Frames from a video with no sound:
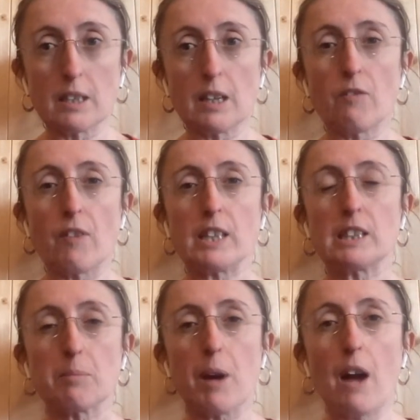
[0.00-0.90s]
then
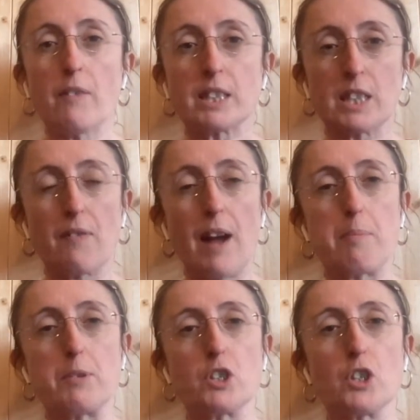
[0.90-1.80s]
some other stuff
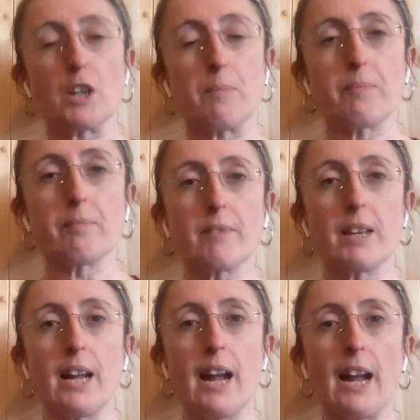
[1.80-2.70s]
happens to them
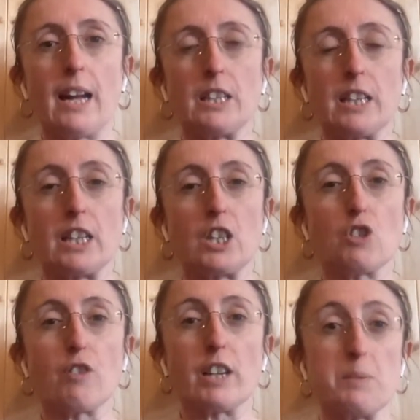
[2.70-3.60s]
and it can
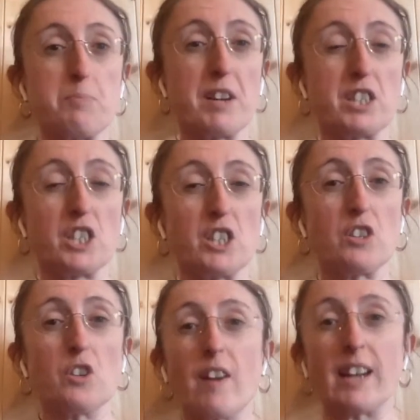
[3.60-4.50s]
trigger depression
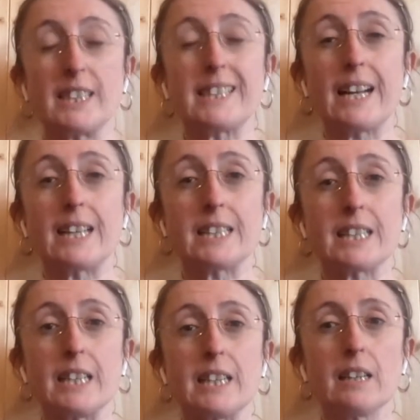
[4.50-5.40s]
or
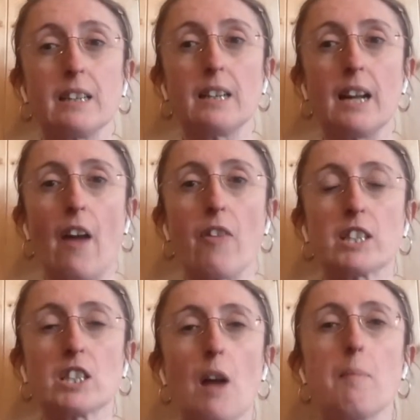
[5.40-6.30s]
anxiety. And
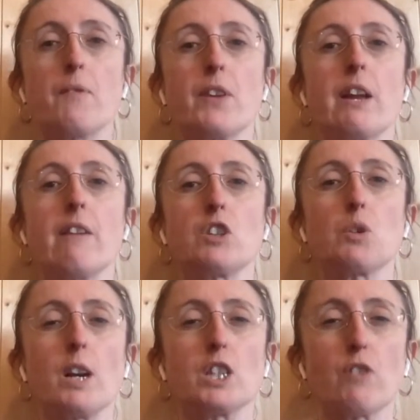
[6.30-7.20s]
this time of year is
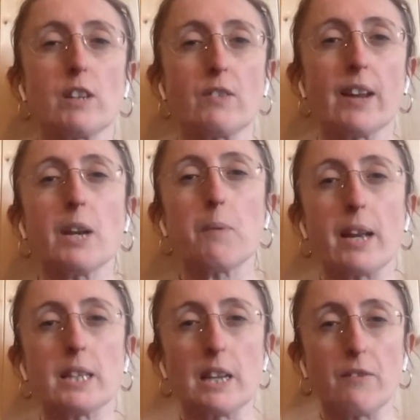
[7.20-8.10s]
quite stressful anyway,
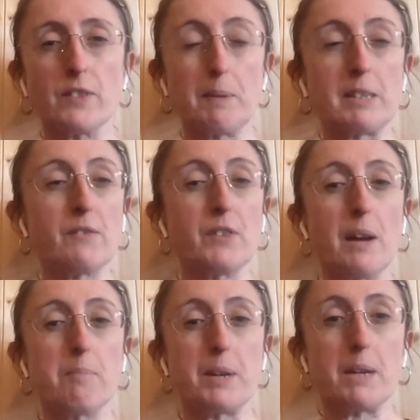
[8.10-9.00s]
isn't it? Especially for
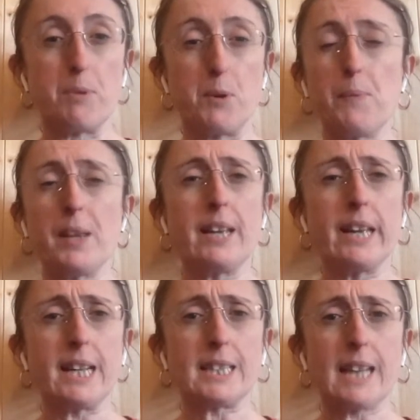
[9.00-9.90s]
young people.
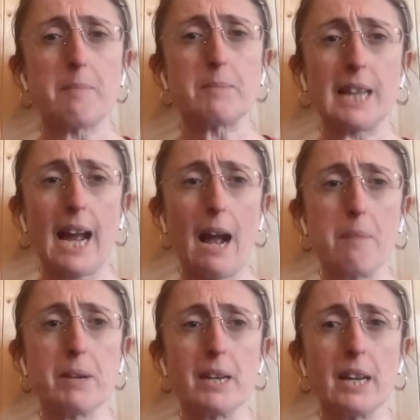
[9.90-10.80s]
Exams are
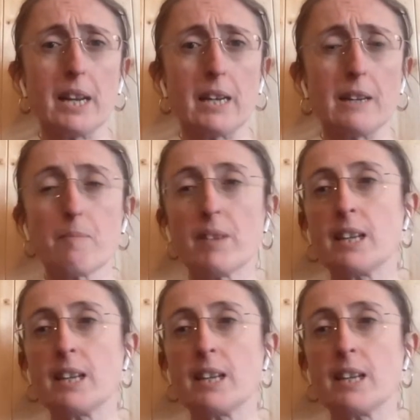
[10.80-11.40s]
happening.